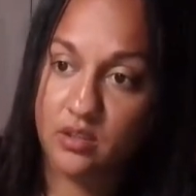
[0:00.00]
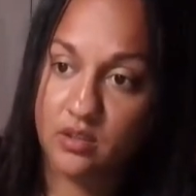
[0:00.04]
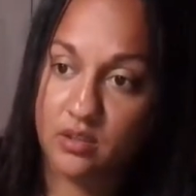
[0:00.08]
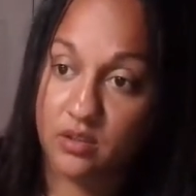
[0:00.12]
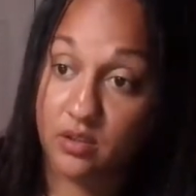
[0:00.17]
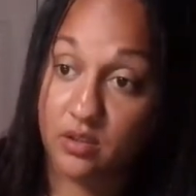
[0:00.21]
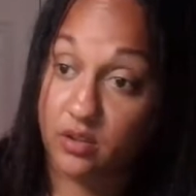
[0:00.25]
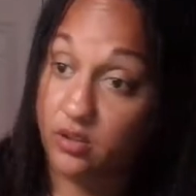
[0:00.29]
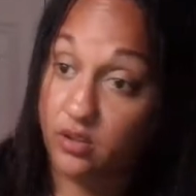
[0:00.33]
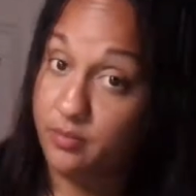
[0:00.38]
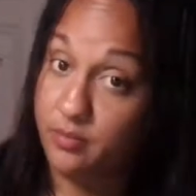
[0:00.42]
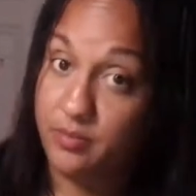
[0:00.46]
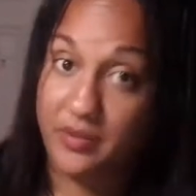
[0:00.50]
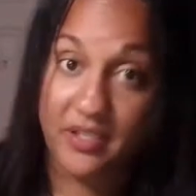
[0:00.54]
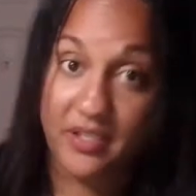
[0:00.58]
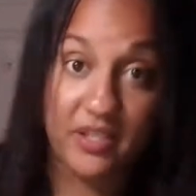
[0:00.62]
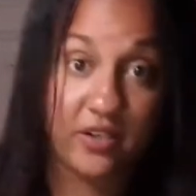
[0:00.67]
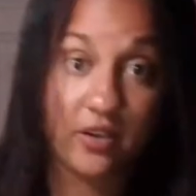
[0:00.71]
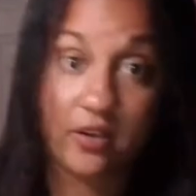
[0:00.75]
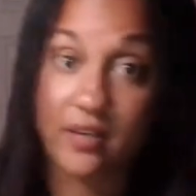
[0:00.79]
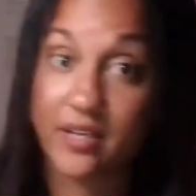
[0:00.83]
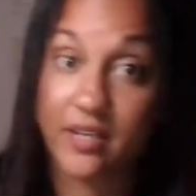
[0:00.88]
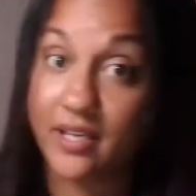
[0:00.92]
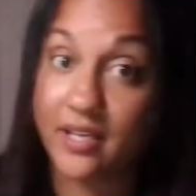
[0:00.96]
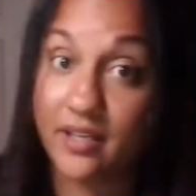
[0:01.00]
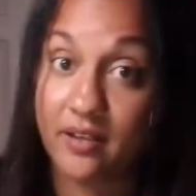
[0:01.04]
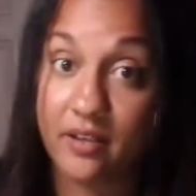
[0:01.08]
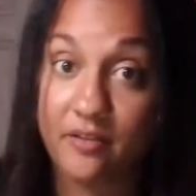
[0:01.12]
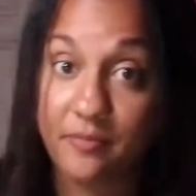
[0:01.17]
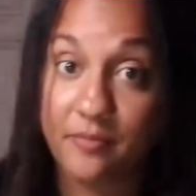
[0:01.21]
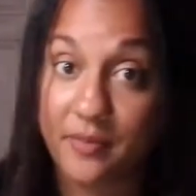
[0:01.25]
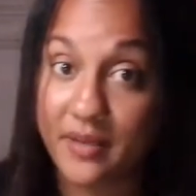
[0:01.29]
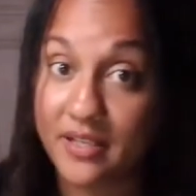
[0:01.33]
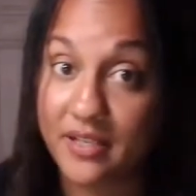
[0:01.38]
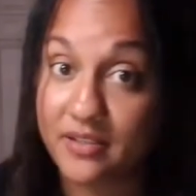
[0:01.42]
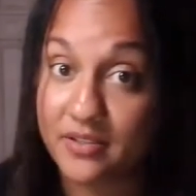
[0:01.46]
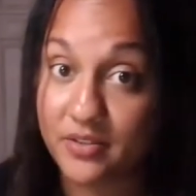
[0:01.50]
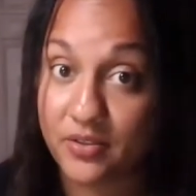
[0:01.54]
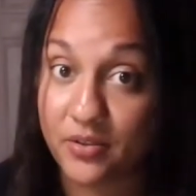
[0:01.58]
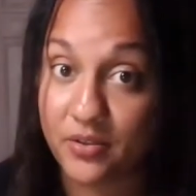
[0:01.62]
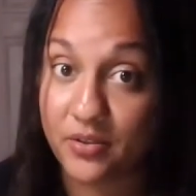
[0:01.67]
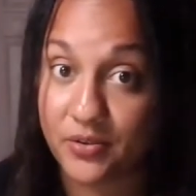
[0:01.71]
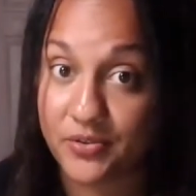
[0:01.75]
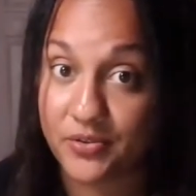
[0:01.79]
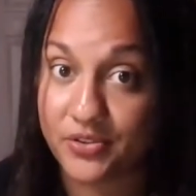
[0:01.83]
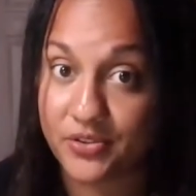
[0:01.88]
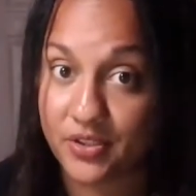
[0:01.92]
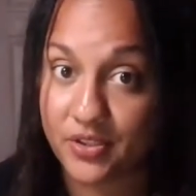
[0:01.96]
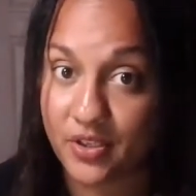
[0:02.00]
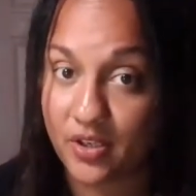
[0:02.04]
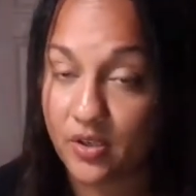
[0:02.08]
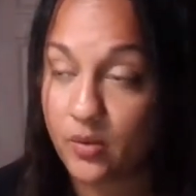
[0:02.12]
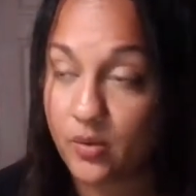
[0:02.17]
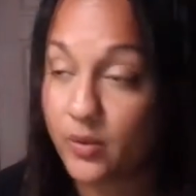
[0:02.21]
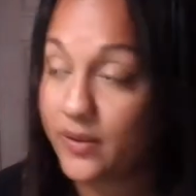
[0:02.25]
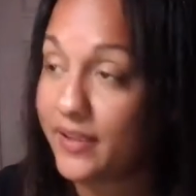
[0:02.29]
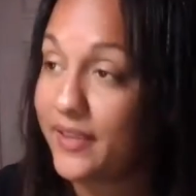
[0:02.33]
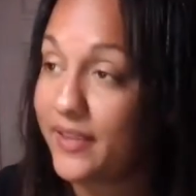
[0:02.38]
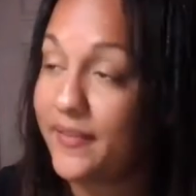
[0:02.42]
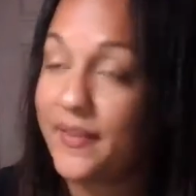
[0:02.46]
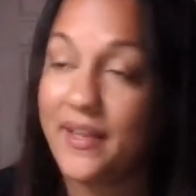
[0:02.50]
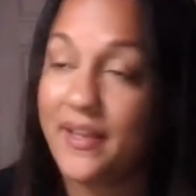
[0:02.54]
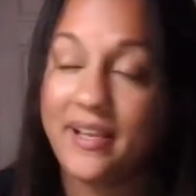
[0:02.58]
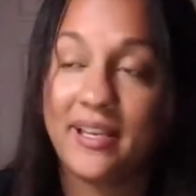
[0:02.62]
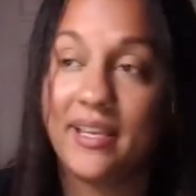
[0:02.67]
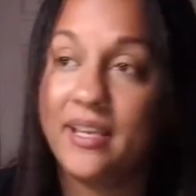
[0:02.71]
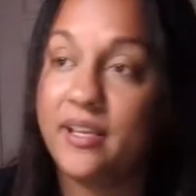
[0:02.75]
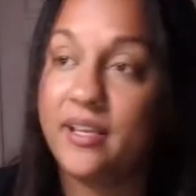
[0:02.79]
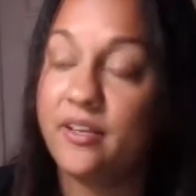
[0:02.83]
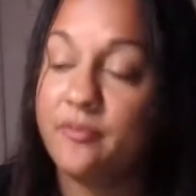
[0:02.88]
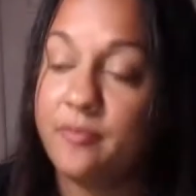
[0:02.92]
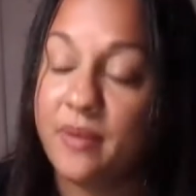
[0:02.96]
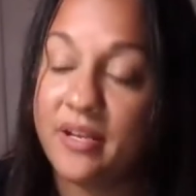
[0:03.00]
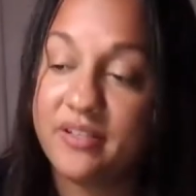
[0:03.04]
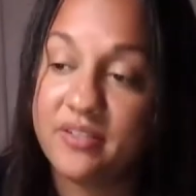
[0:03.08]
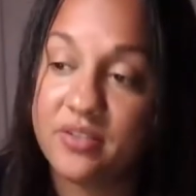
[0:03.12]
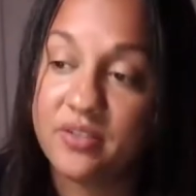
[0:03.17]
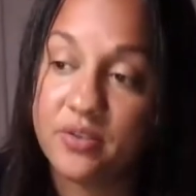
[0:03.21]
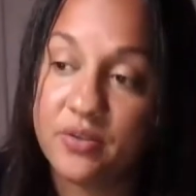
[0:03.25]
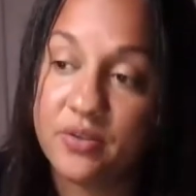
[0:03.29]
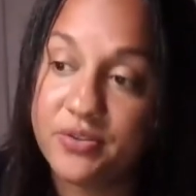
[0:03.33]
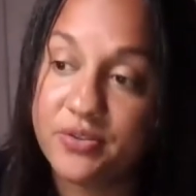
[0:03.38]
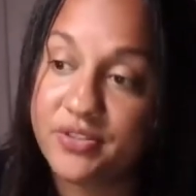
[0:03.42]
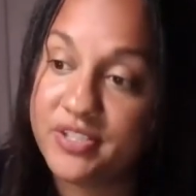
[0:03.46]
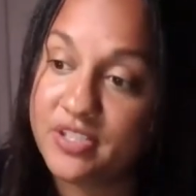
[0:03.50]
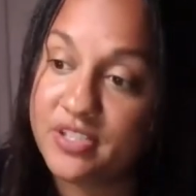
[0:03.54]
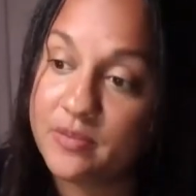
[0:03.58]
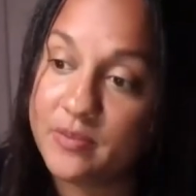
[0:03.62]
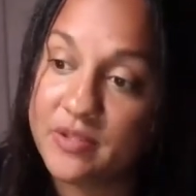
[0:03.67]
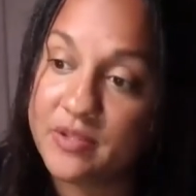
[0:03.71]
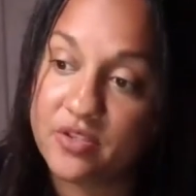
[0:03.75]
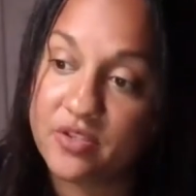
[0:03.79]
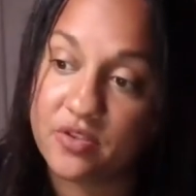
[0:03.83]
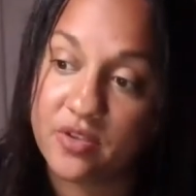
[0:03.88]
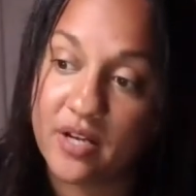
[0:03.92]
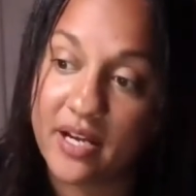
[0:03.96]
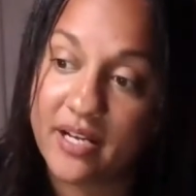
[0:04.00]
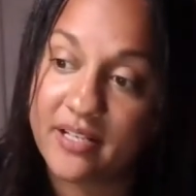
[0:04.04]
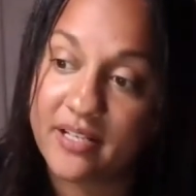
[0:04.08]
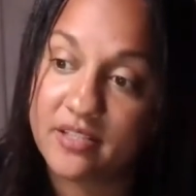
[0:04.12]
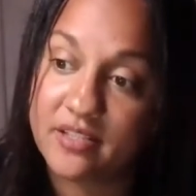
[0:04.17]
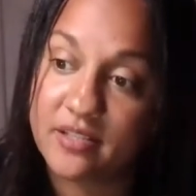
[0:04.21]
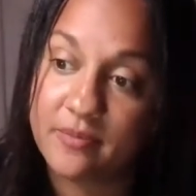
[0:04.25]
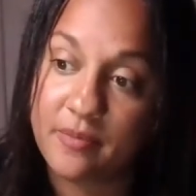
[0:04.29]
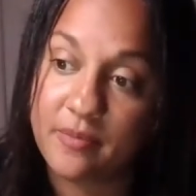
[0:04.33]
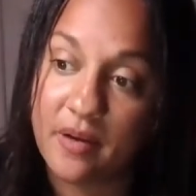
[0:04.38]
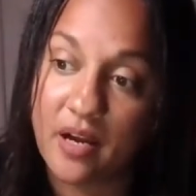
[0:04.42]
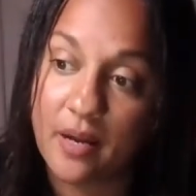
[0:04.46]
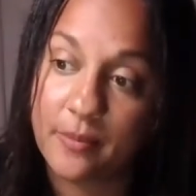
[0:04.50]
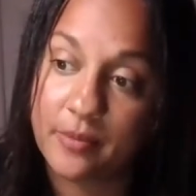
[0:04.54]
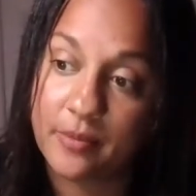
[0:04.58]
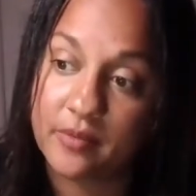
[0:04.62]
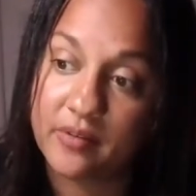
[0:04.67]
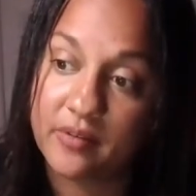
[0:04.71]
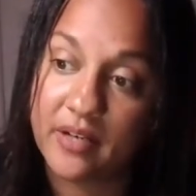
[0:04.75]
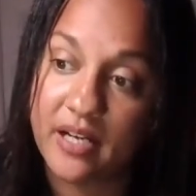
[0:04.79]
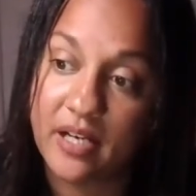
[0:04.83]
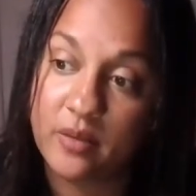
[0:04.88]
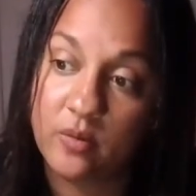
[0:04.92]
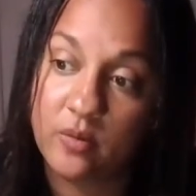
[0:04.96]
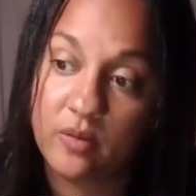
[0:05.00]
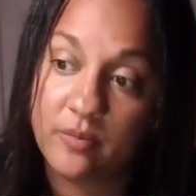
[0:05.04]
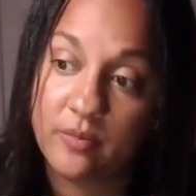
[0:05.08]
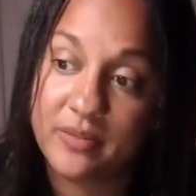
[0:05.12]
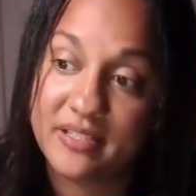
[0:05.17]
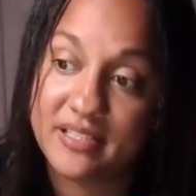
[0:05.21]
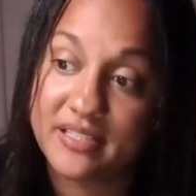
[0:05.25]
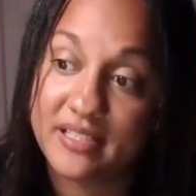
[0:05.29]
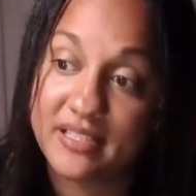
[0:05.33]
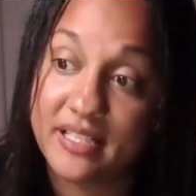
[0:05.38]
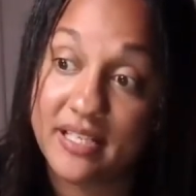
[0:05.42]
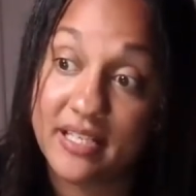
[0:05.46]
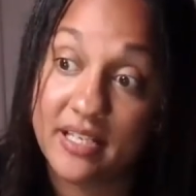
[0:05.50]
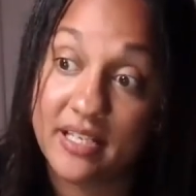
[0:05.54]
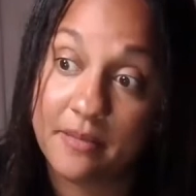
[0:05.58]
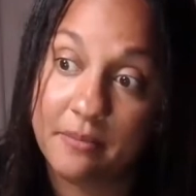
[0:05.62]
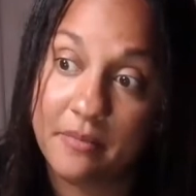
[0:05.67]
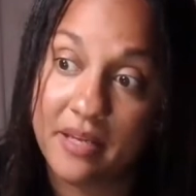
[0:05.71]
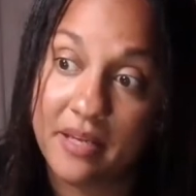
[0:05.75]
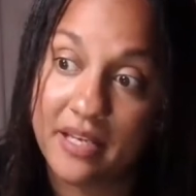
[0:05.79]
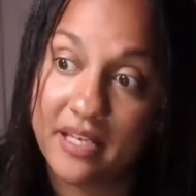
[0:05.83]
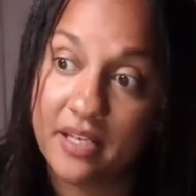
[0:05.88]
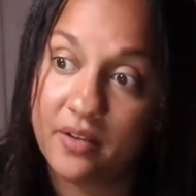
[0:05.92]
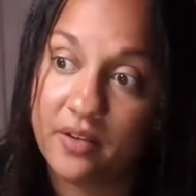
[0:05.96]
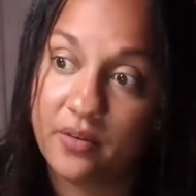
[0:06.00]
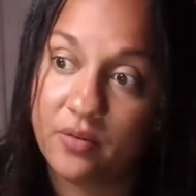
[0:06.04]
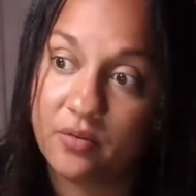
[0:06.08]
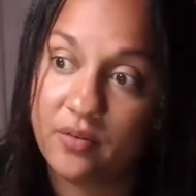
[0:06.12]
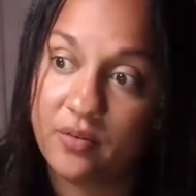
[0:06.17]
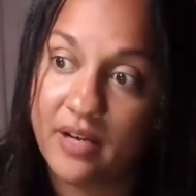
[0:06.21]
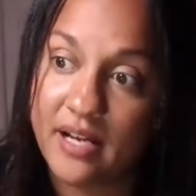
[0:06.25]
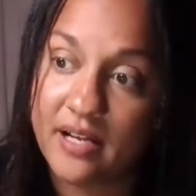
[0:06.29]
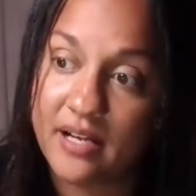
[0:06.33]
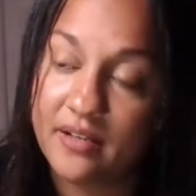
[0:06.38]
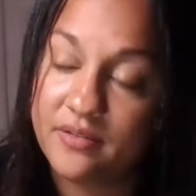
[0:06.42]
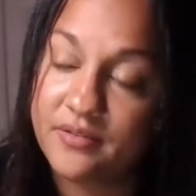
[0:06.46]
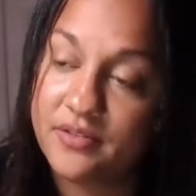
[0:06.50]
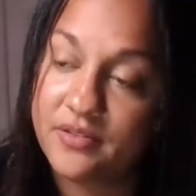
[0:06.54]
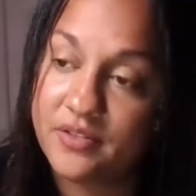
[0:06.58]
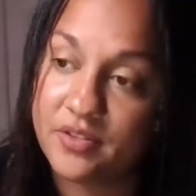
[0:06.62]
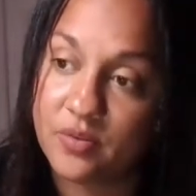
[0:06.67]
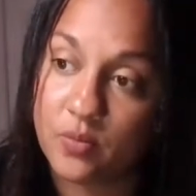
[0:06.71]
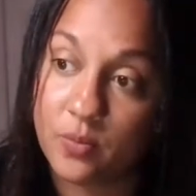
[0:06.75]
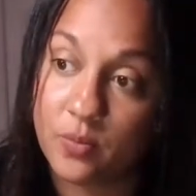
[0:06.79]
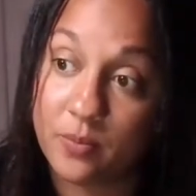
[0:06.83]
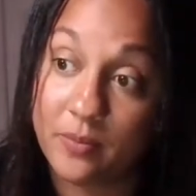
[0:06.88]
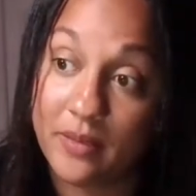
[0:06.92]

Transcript: could be your King of Pentacles, you know? Yeah, that King of Pentacles has been trying to pop around. We've been seeing him making the rounds,